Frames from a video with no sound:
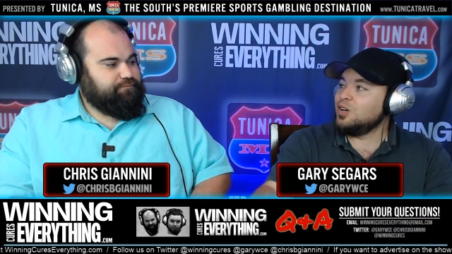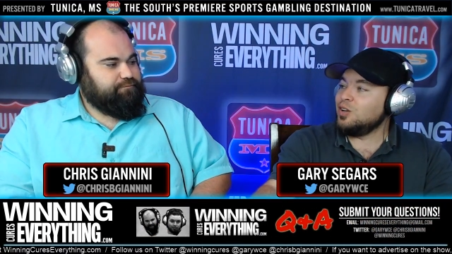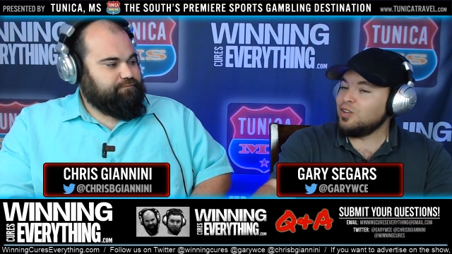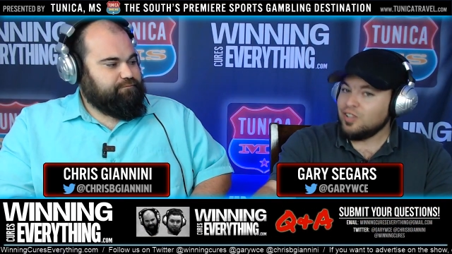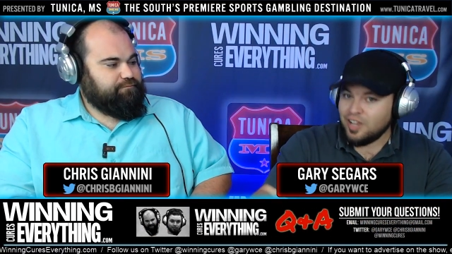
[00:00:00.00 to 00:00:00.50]

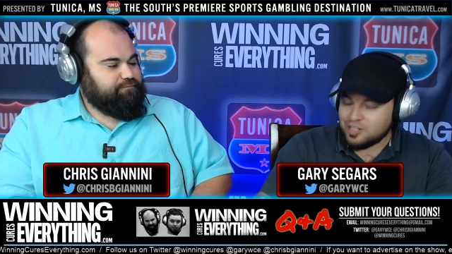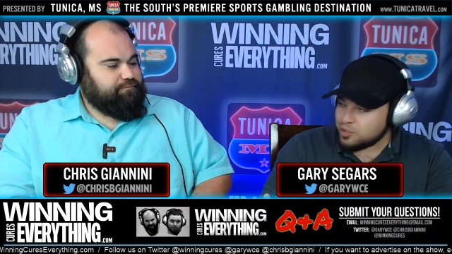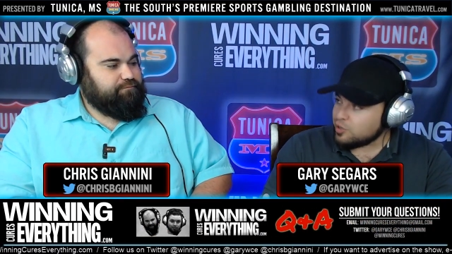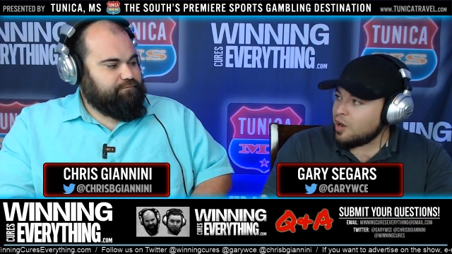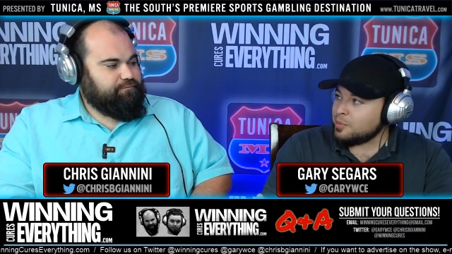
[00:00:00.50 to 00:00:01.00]

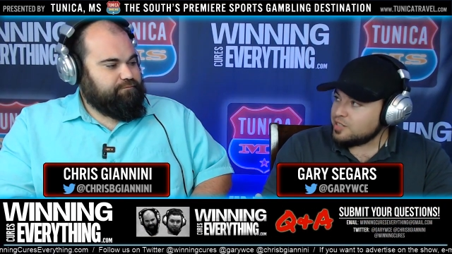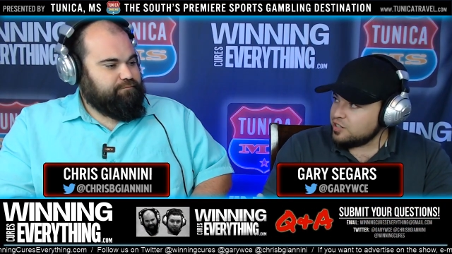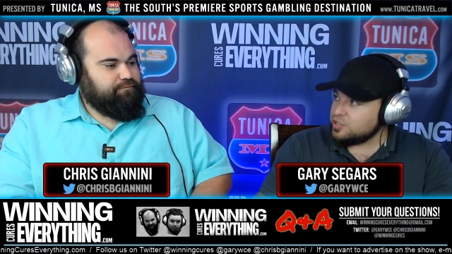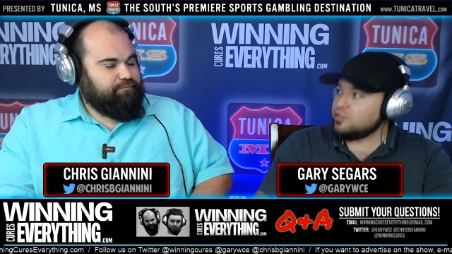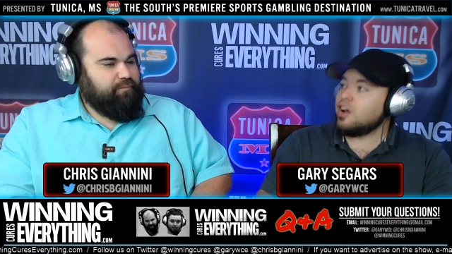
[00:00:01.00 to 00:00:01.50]
Speaker 1: lesser
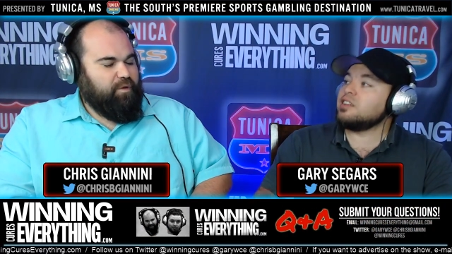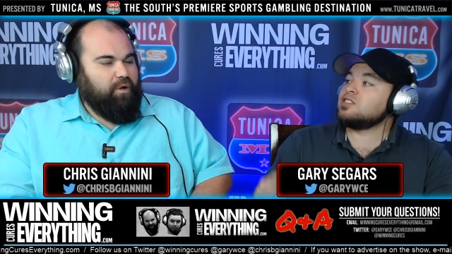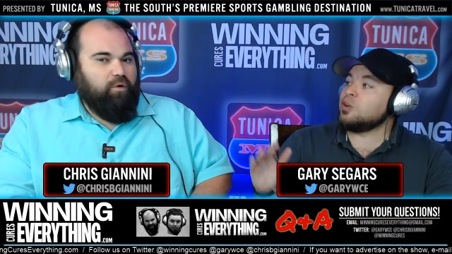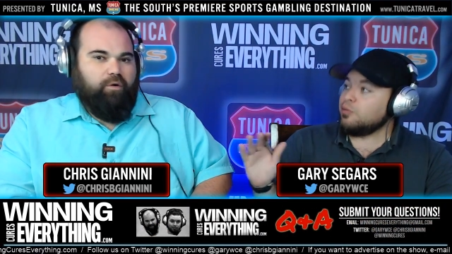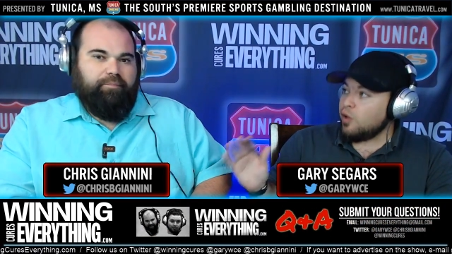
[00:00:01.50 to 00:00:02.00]
competition, right?
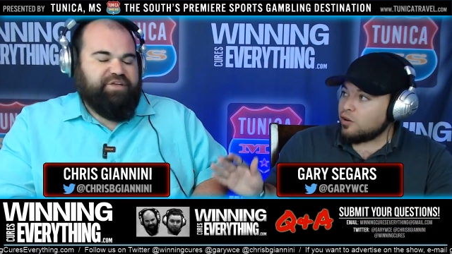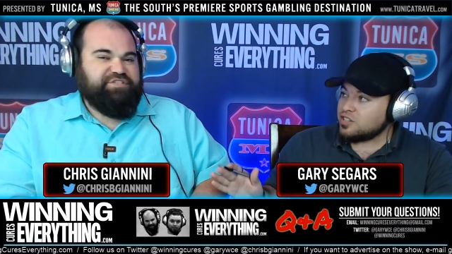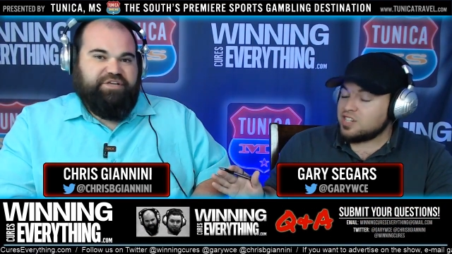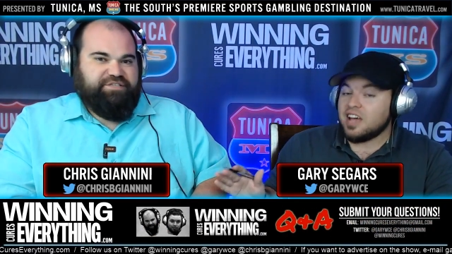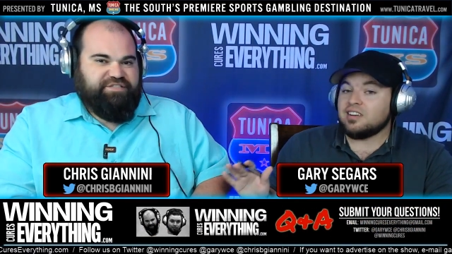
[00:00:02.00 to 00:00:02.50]
Speaker 2: So Florida
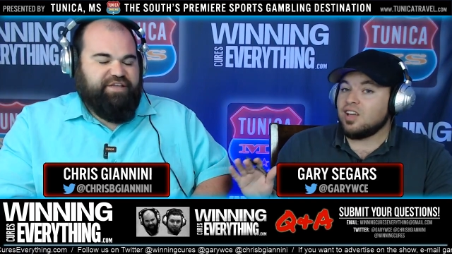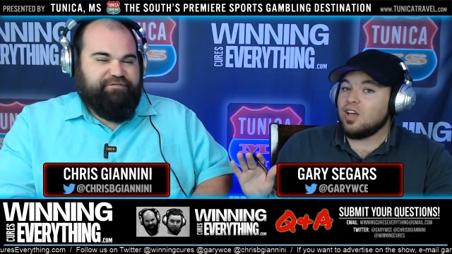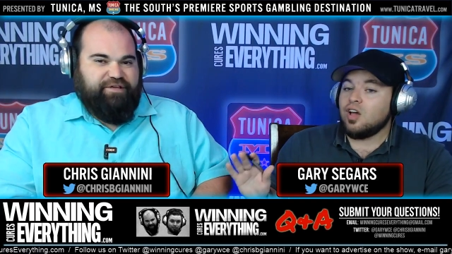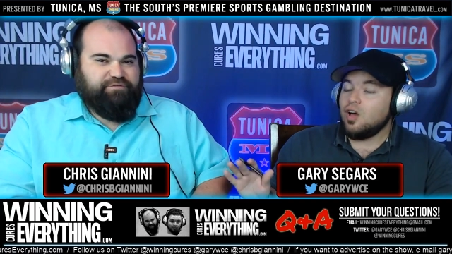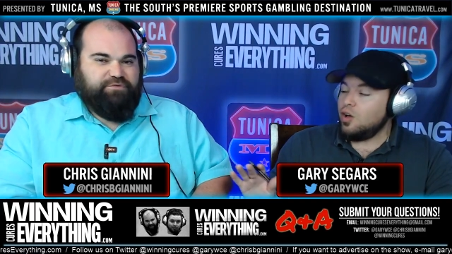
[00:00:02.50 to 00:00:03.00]
Michigan's
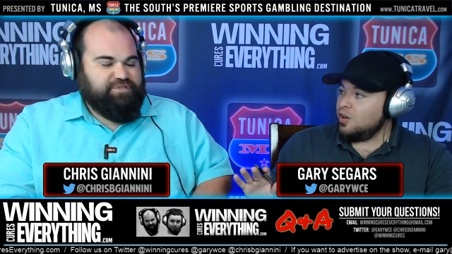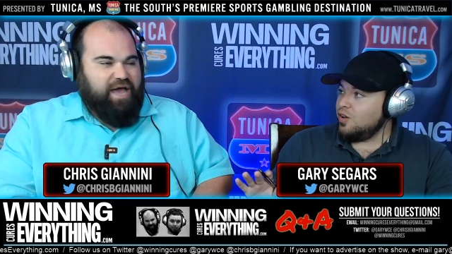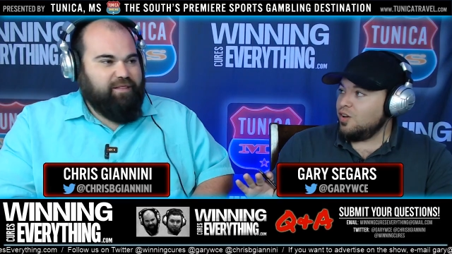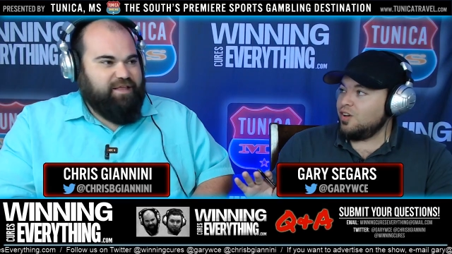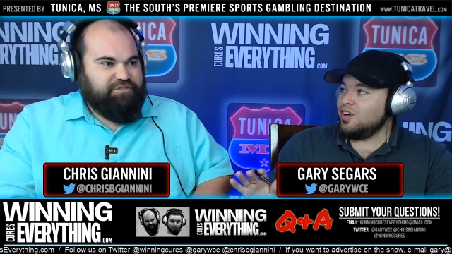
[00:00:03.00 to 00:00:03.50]
defense was
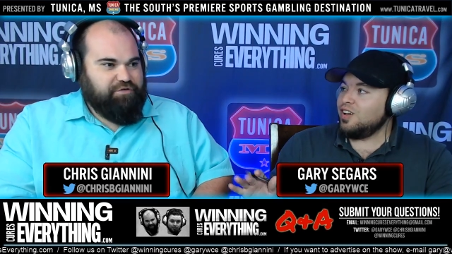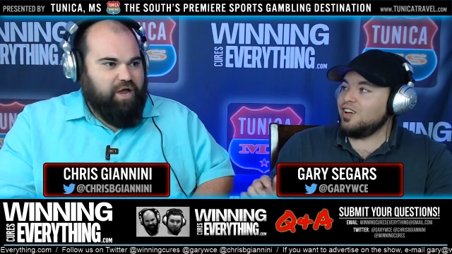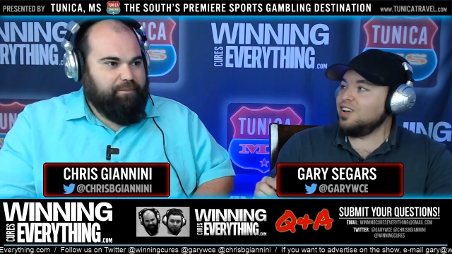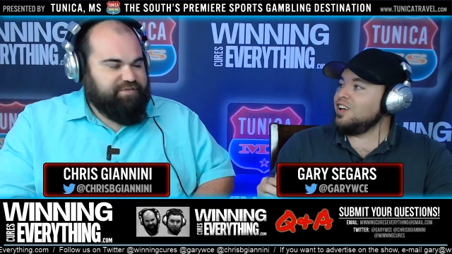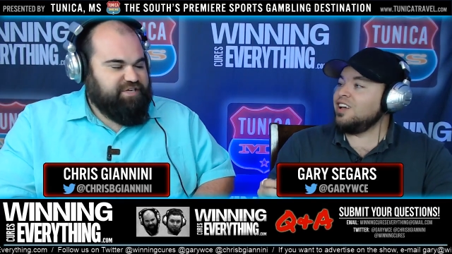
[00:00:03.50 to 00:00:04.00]
not lesser
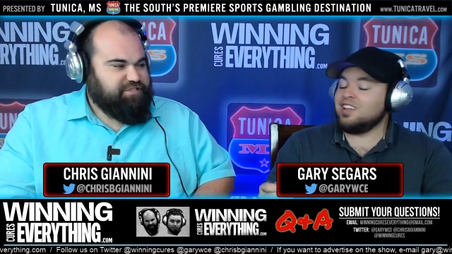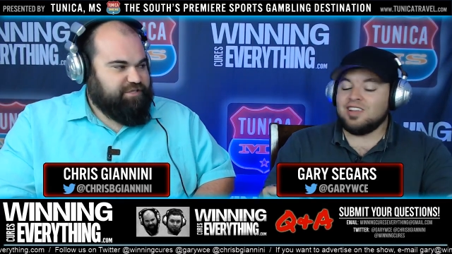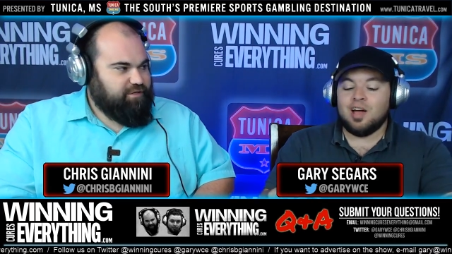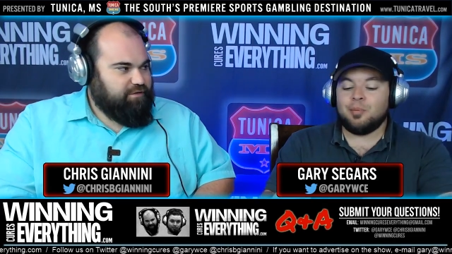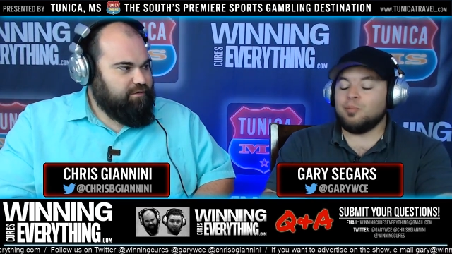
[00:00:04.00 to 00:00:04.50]
Speaker 1: competition.
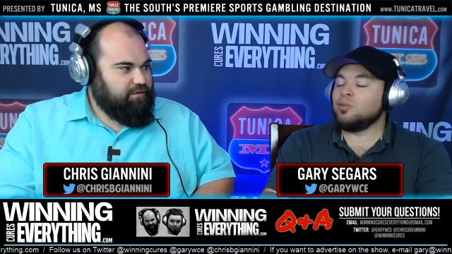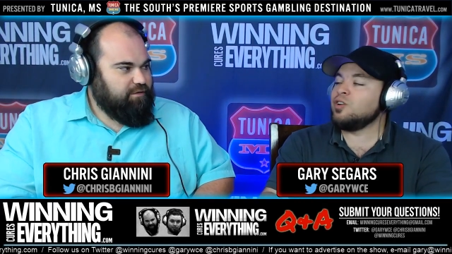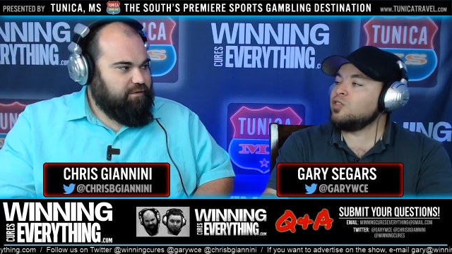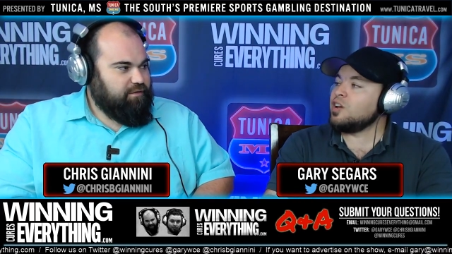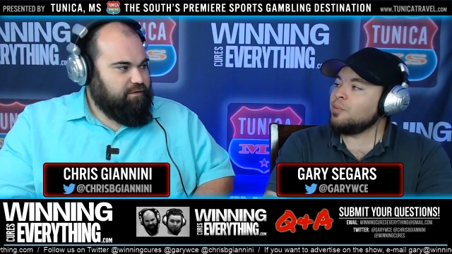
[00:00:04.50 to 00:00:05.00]
Yeah, but when
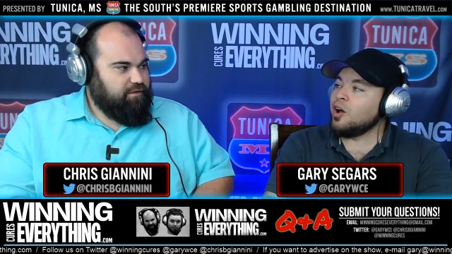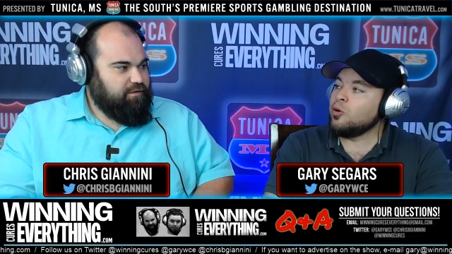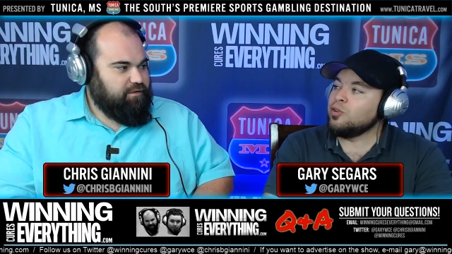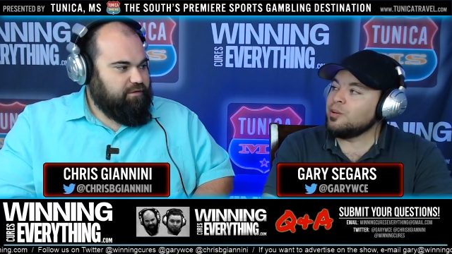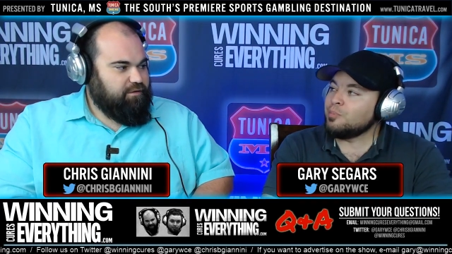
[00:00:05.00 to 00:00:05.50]
you think about
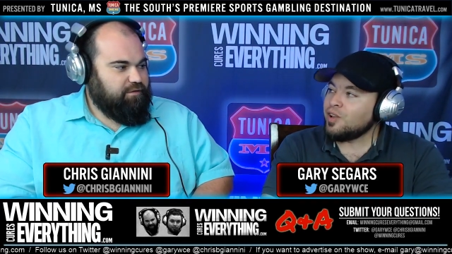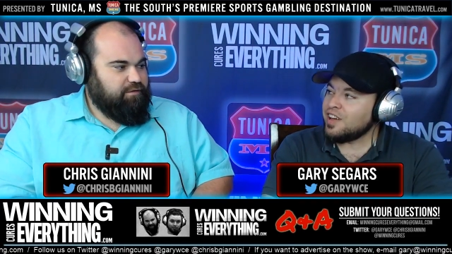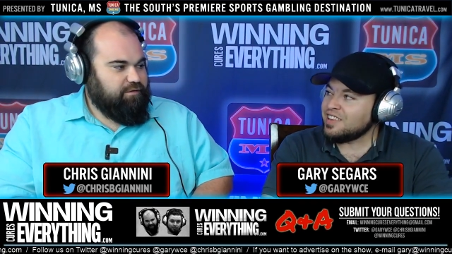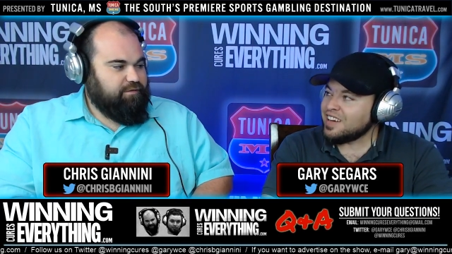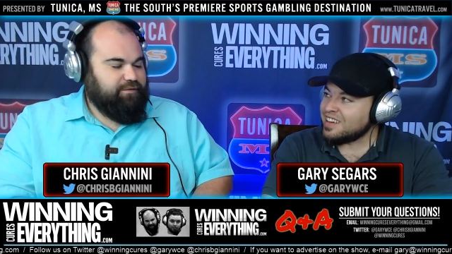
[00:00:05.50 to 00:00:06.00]
who didn't play
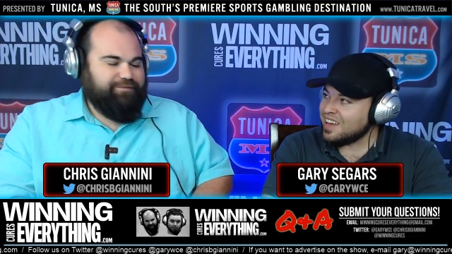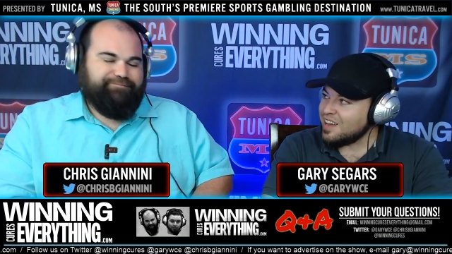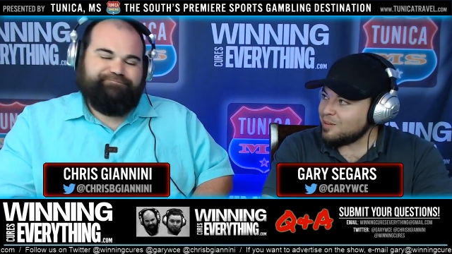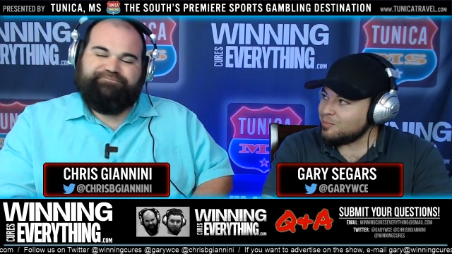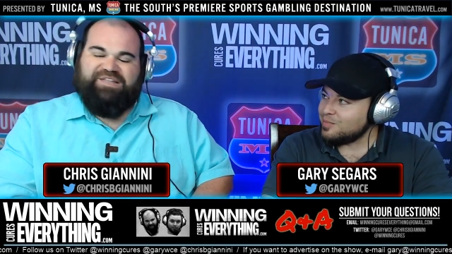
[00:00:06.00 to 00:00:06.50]
in that
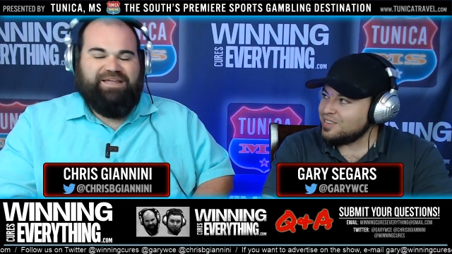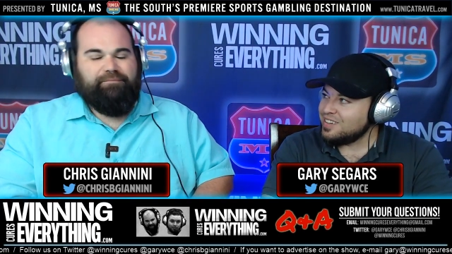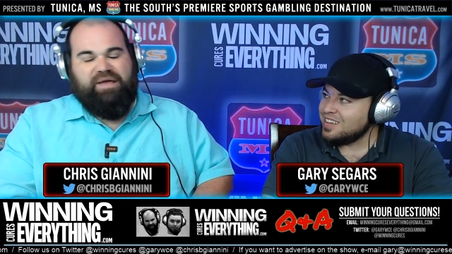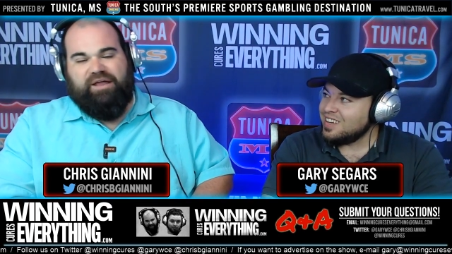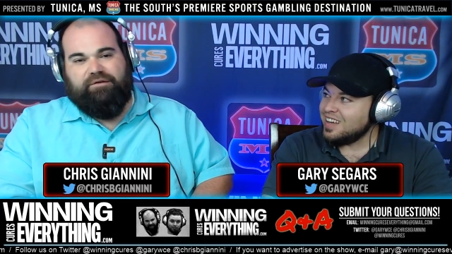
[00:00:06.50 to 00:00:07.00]
game. Doesn't
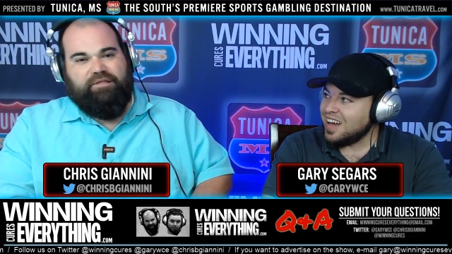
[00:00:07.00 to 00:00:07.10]
matter.